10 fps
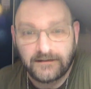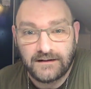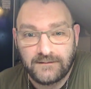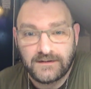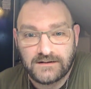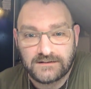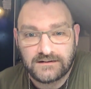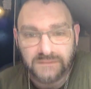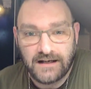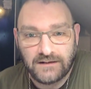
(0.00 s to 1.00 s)
Let me just
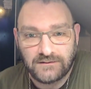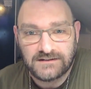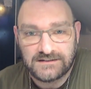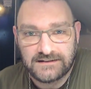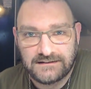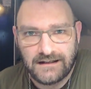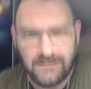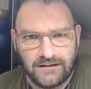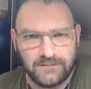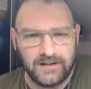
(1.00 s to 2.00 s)
angle this down a
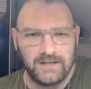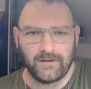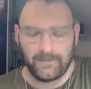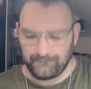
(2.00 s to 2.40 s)
little bit. There we go.